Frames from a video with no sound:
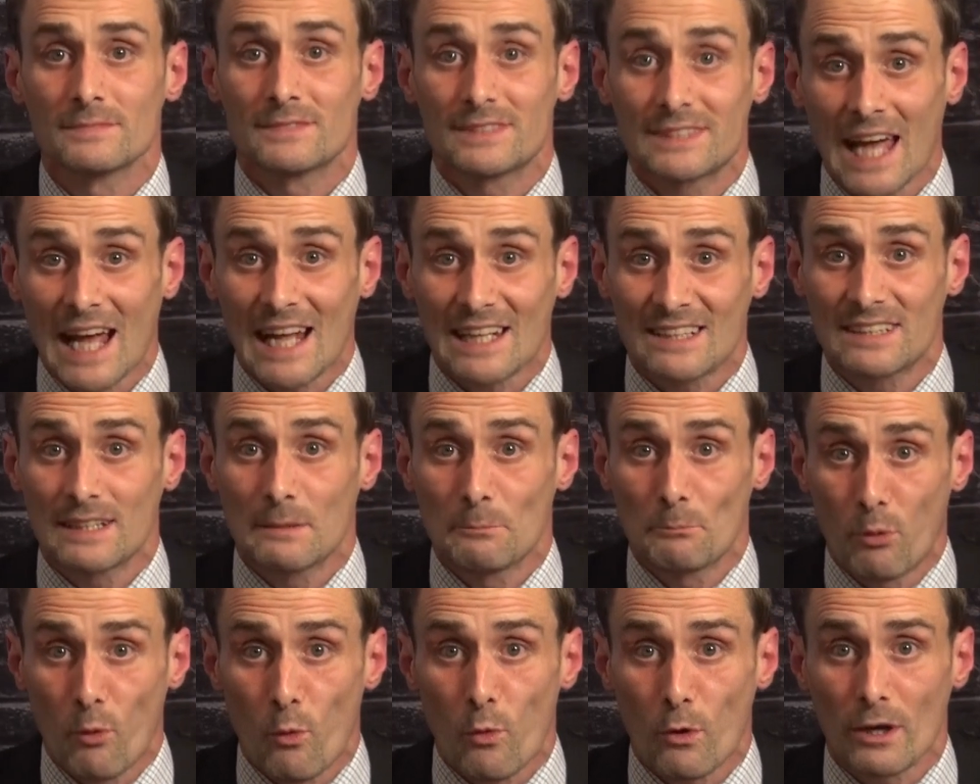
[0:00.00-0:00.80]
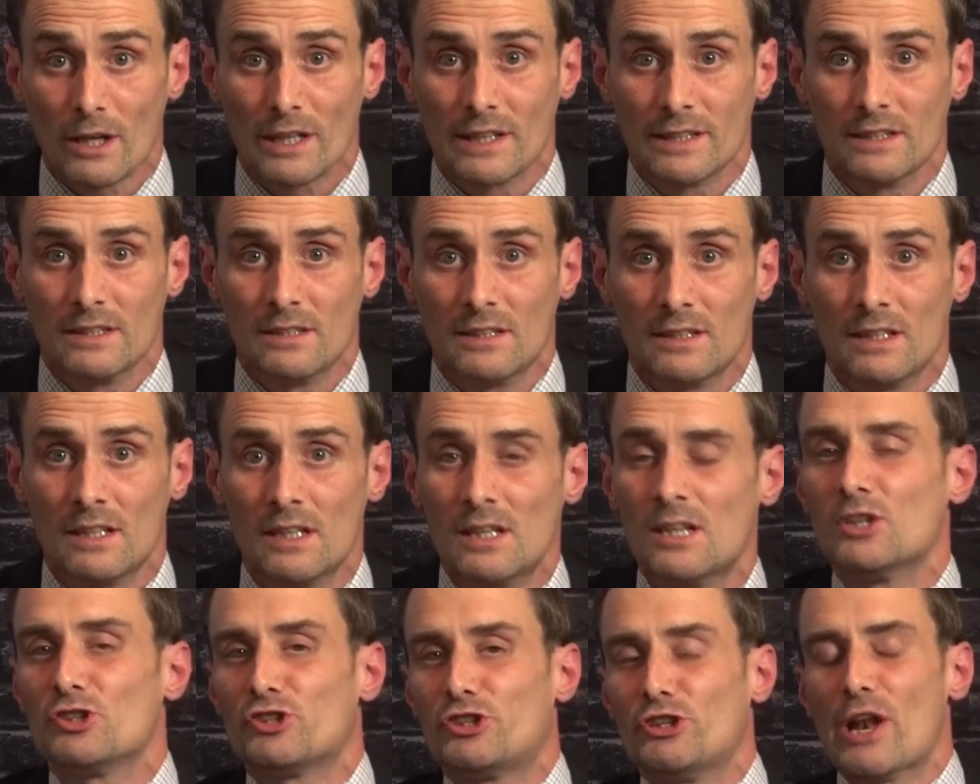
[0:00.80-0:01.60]
That's important.
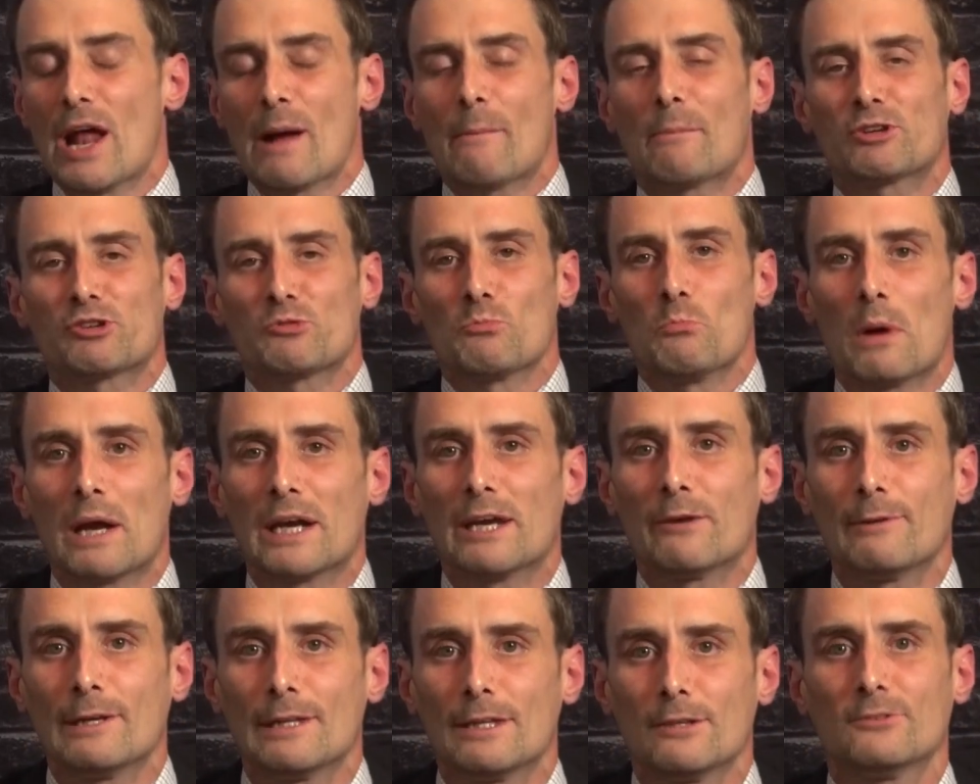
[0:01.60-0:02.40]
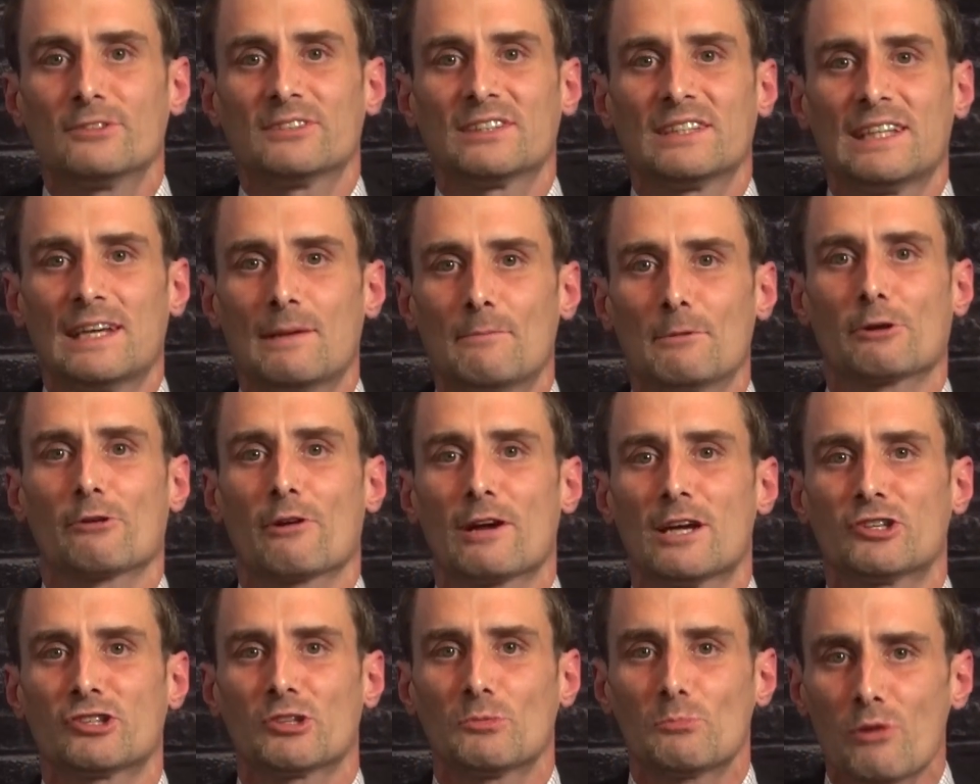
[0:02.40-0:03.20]
Do you know how much money we lose in the
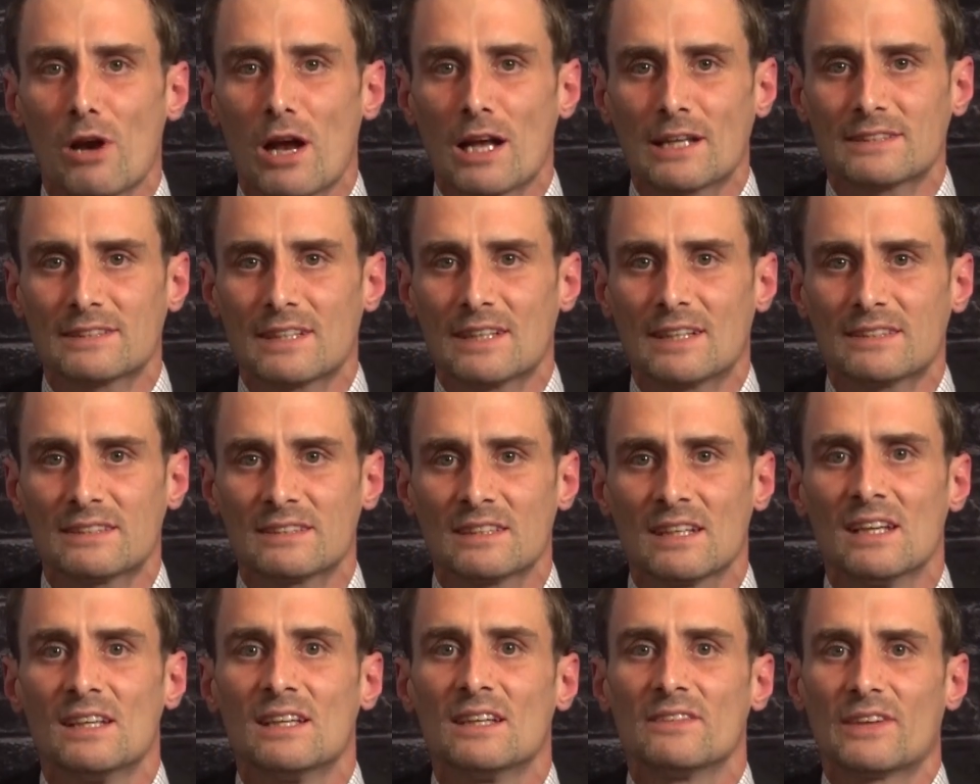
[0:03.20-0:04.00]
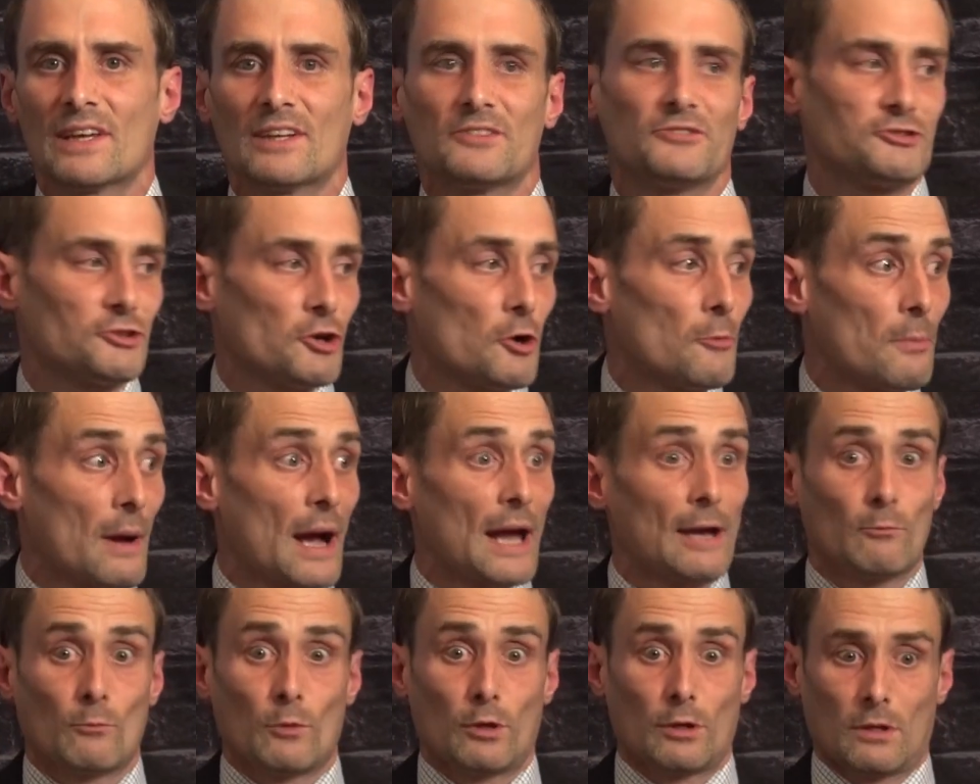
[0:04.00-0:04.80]
immigration process that Joe
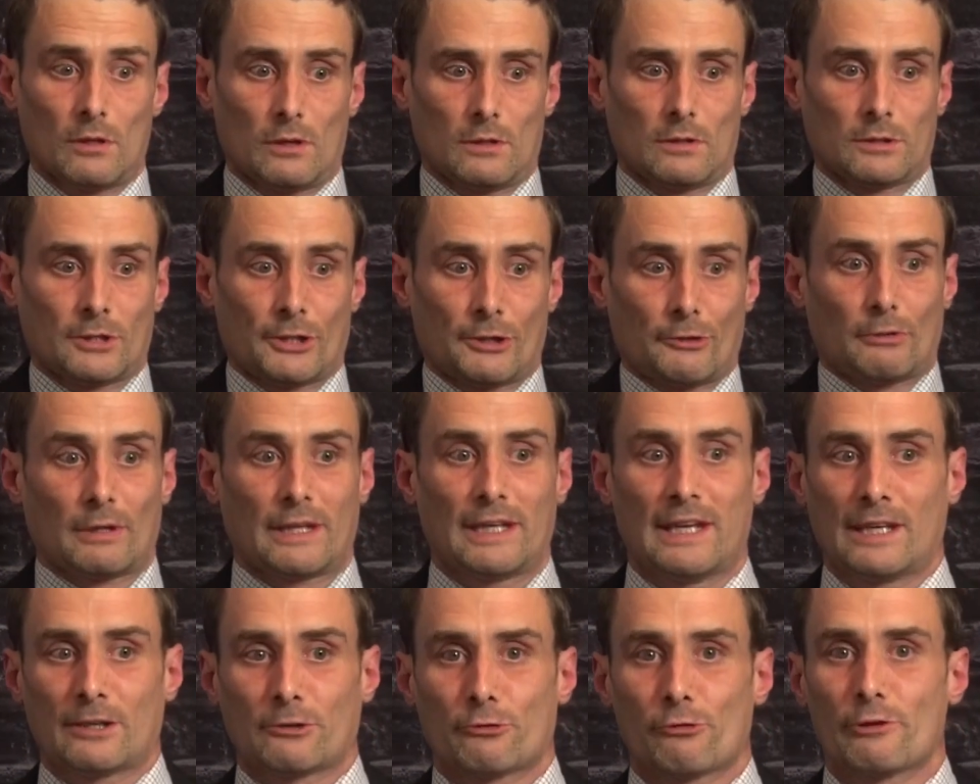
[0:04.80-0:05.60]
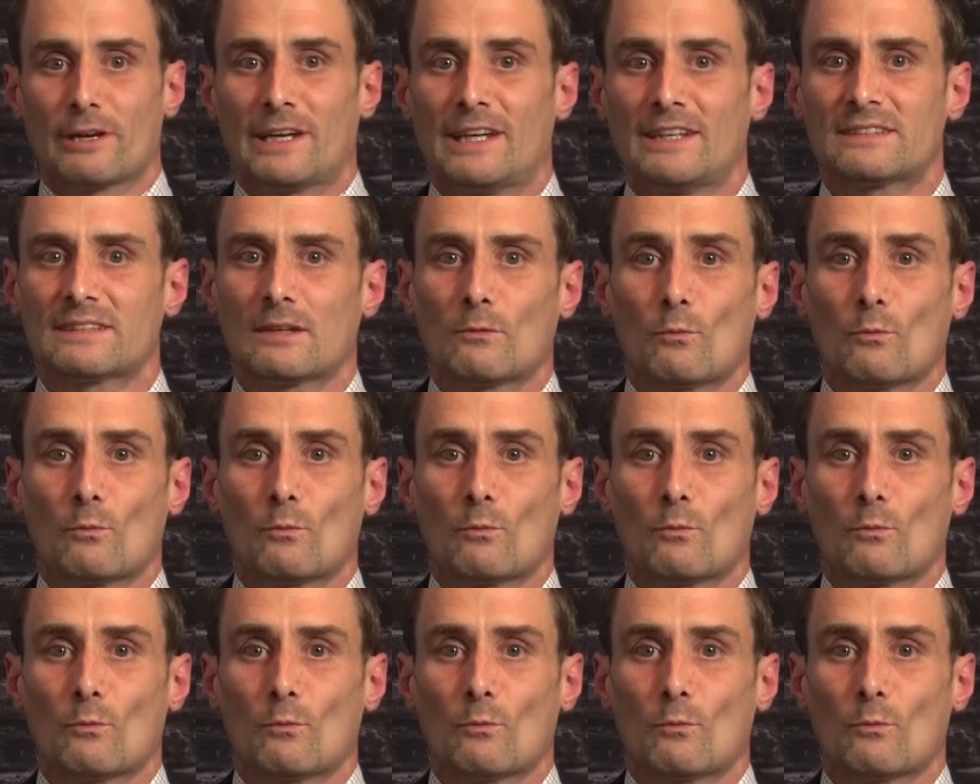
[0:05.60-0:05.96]
Biden will literally increase?